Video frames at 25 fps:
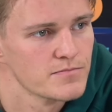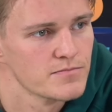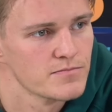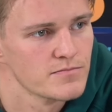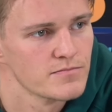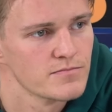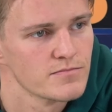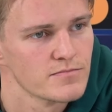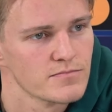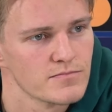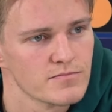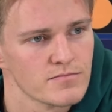
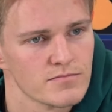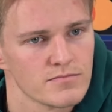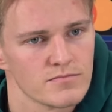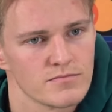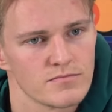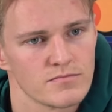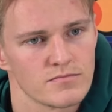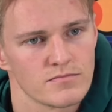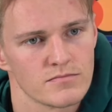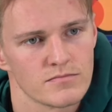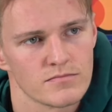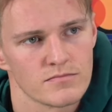Okay, last
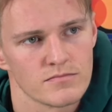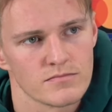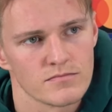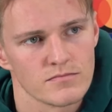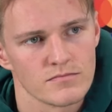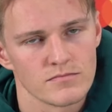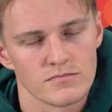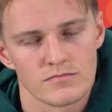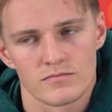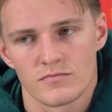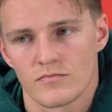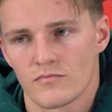two on this
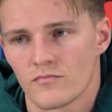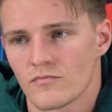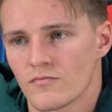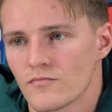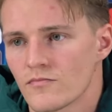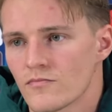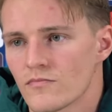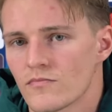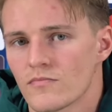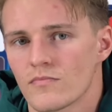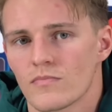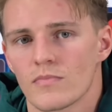side, so
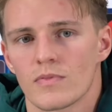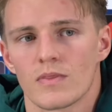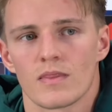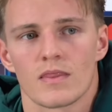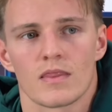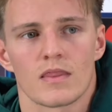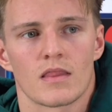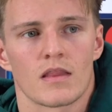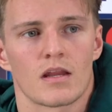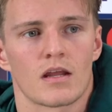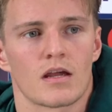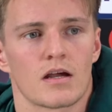Isan
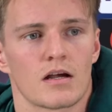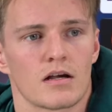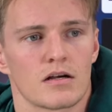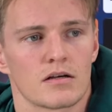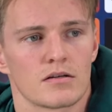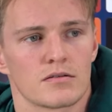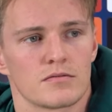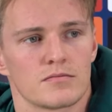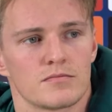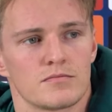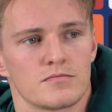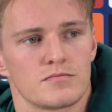first and then we'll
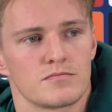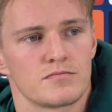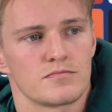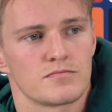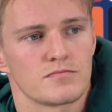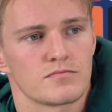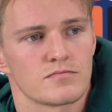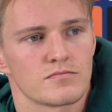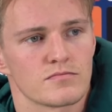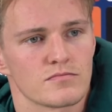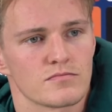come across. Hi,